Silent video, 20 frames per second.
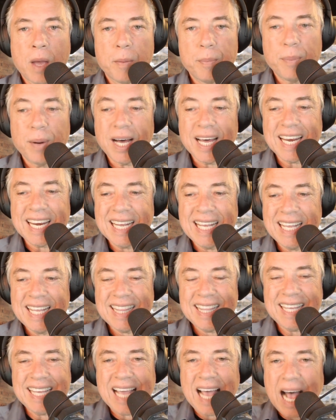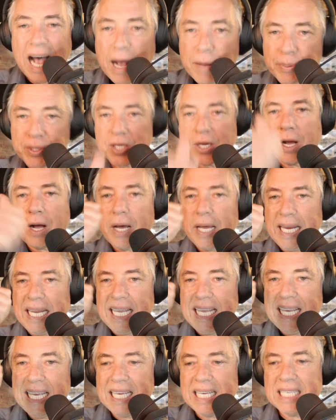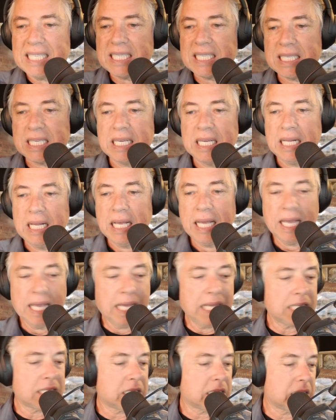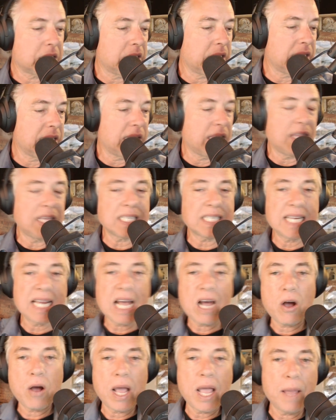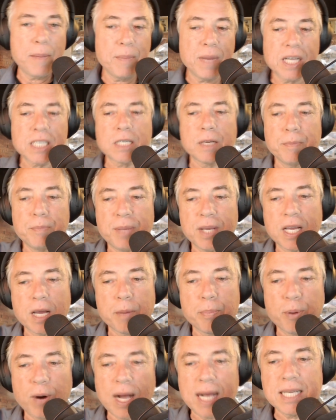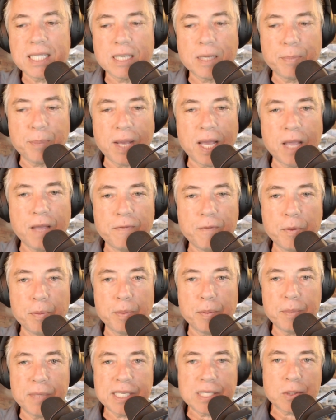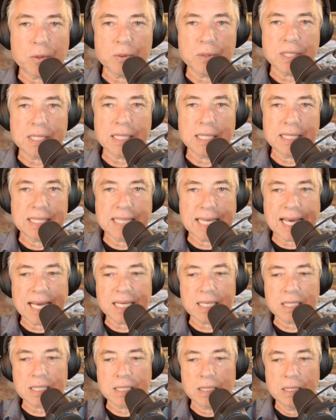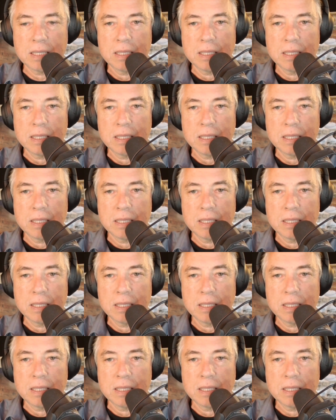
But the upshot is there's now a much bigger price to pay for promiscuous sex